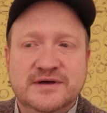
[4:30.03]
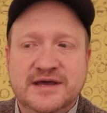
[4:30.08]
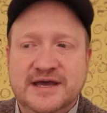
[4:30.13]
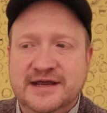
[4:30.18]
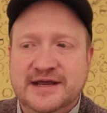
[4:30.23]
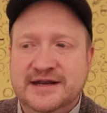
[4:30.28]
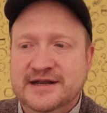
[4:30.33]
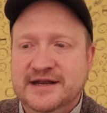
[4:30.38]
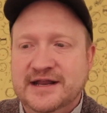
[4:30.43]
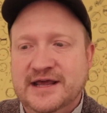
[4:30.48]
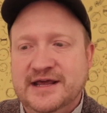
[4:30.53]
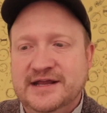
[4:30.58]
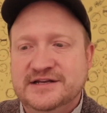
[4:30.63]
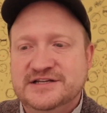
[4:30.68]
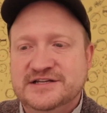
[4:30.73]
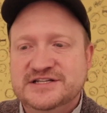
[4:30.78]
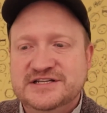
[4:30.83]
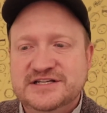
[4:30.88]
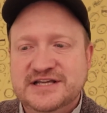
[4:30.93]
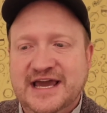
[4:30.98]
And
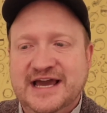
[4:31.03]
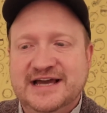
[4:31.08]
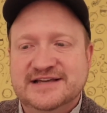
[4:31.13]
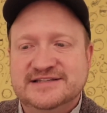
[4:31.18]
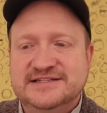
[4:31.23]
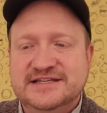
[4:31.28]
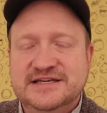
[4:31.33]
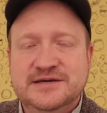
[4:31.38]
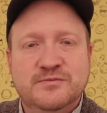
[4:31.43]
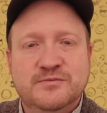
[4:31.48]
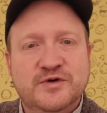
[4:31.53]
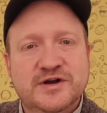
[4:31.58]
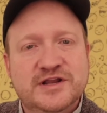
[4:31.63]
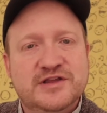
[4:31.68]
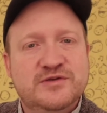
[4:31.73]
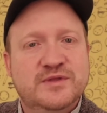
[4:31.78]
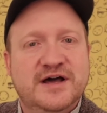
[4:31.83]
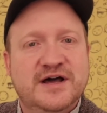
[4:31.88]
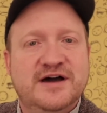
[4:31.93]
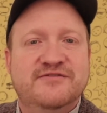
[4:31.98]
she asked him, what do
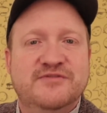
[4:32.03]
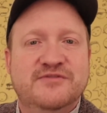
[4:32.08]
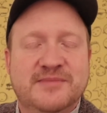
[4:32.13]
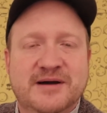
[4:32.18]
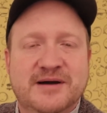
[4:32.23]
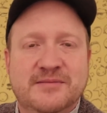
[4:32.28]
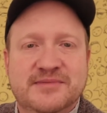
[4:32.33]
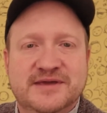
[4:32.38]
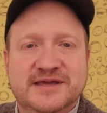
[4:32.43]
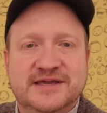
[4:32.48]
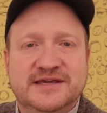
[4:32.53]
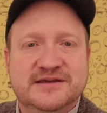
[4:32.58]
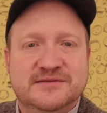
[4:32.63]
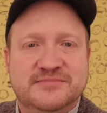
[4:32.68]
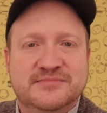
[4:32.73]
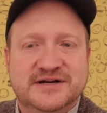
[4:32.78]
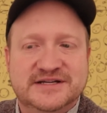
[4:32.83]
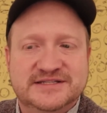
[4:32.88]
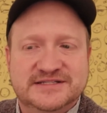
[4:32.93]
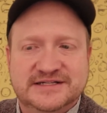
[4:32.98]
you love about being Kid
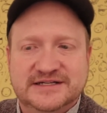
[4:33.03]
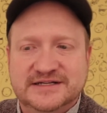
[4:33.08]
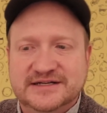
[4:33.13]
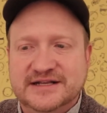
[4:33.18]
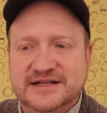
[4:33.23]
President?